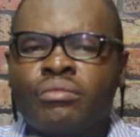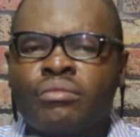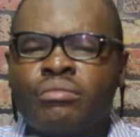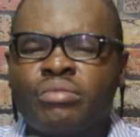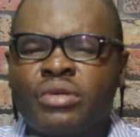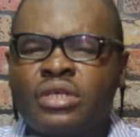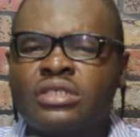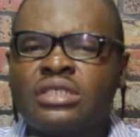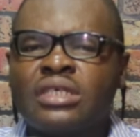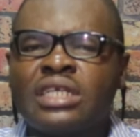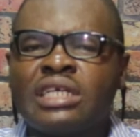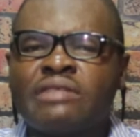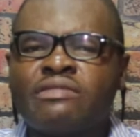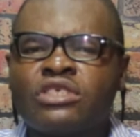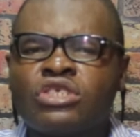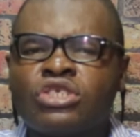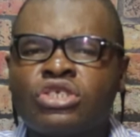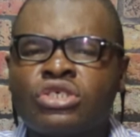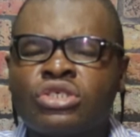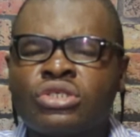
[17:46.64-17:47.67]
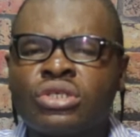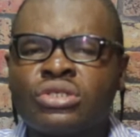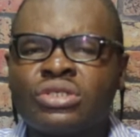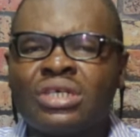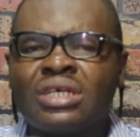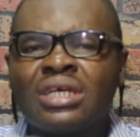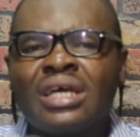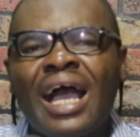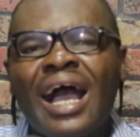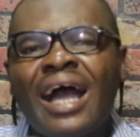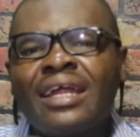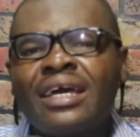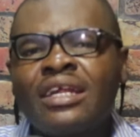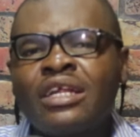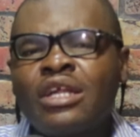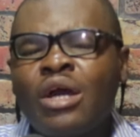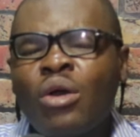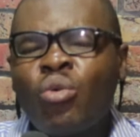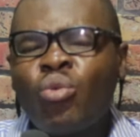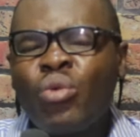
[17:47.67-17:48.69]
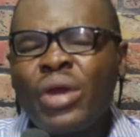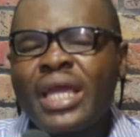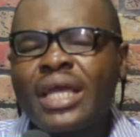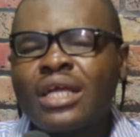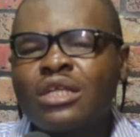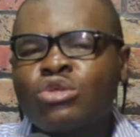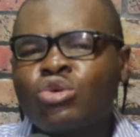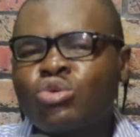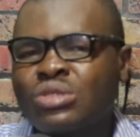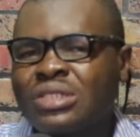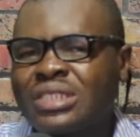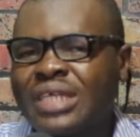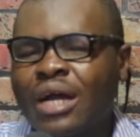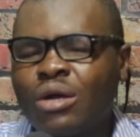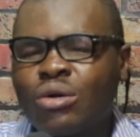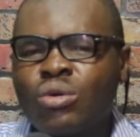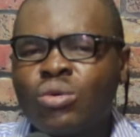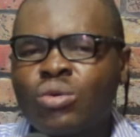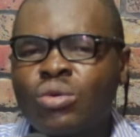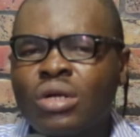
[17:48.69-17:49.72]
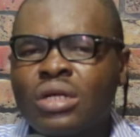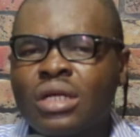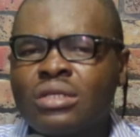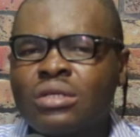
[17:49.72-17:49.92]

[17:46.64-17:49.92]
Praise the living Jesus. And another way to tackle